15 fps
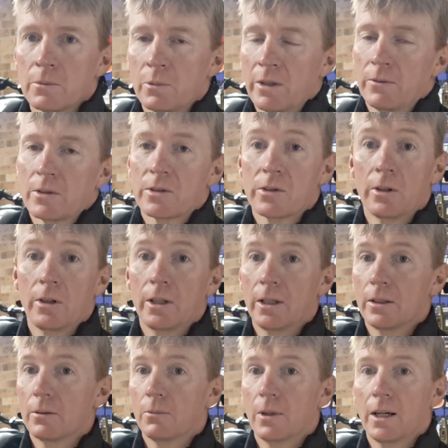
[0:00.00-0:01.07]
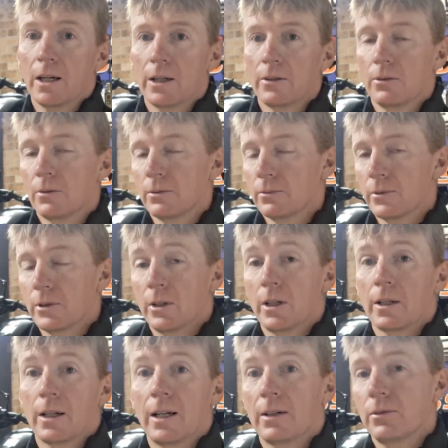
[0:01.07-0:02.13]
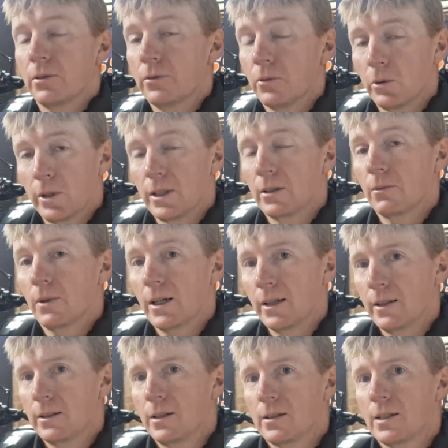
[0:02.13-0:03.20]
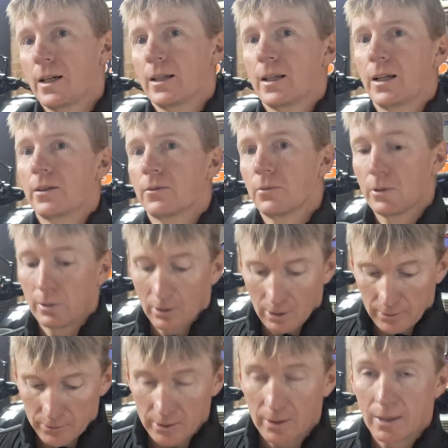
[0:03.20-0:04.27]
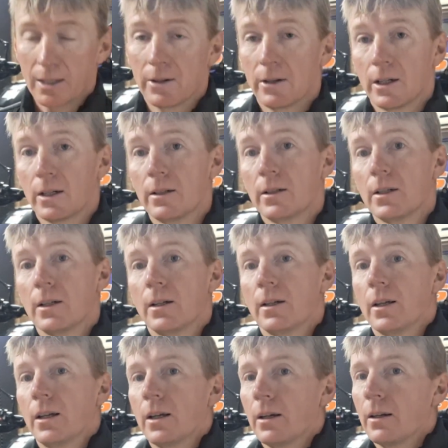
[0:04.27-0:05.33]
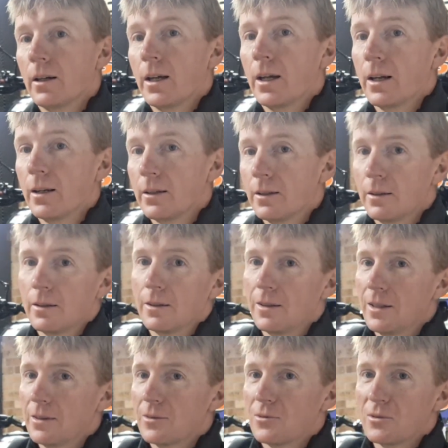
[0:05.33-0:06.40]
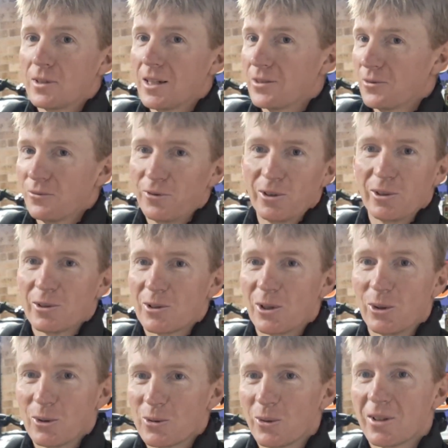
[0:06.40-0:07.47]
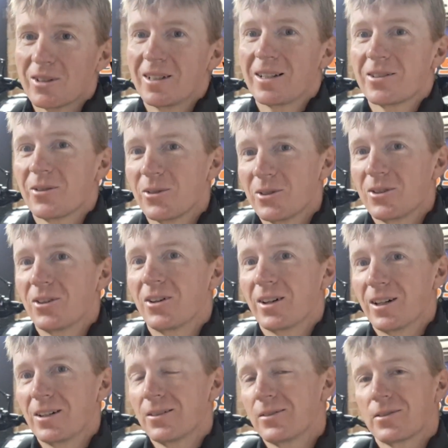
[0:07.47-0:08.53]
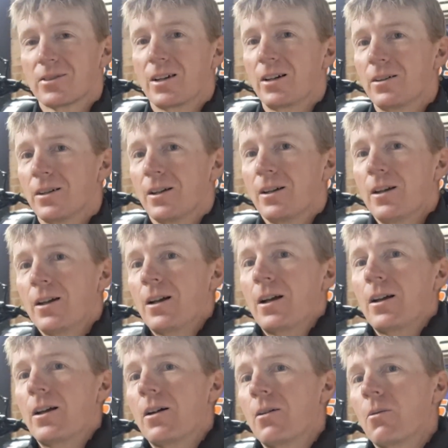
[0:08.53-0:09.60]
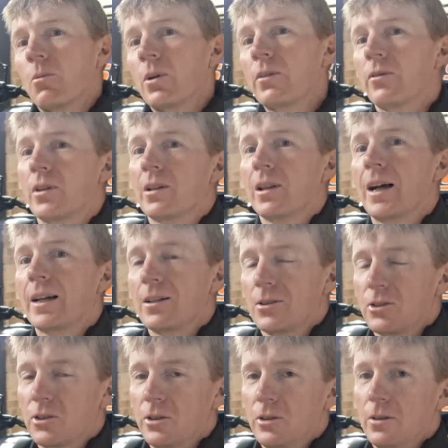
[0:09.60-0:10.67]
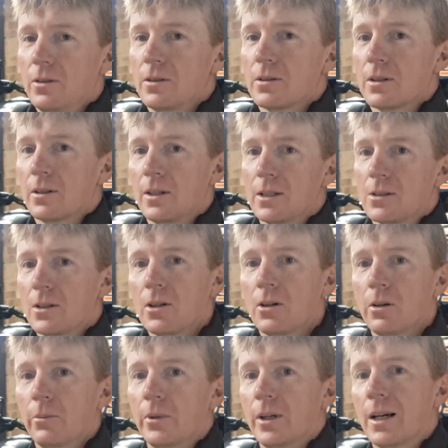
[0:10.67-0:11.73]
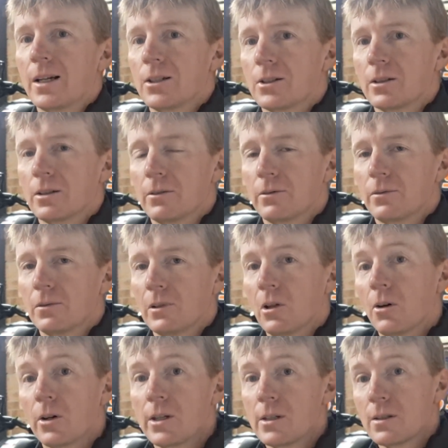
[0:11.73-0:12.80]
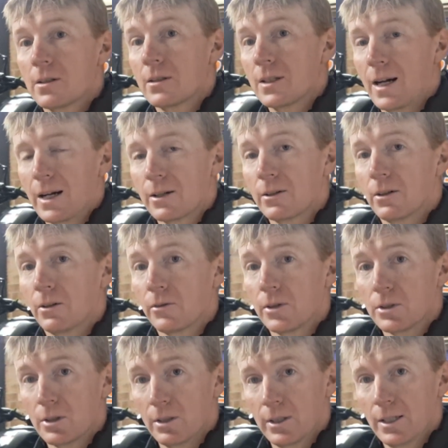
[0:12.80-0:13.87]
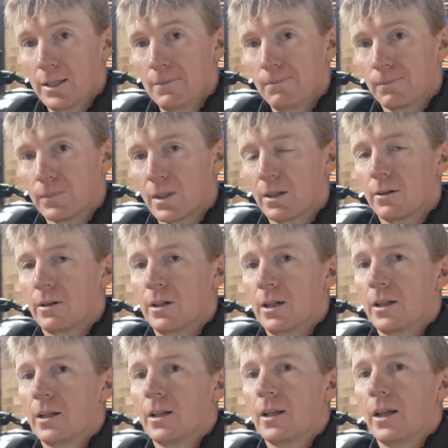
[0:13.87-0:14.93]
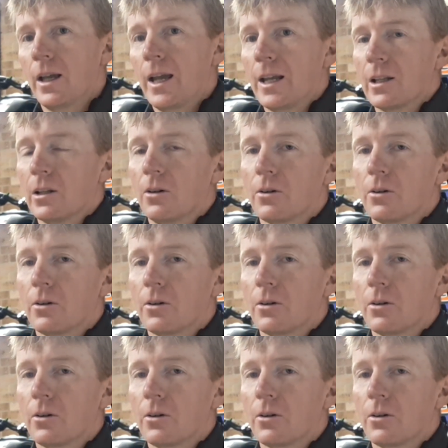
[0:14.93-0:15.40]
whether it's 13 to 1 or 13 and a half or 14 to 1, and you take it out in a real life scenario, and it doesn't feel as good as what it does on the dyno. So, with the latest tunes, it's a combination of logging data on the dyno, right, and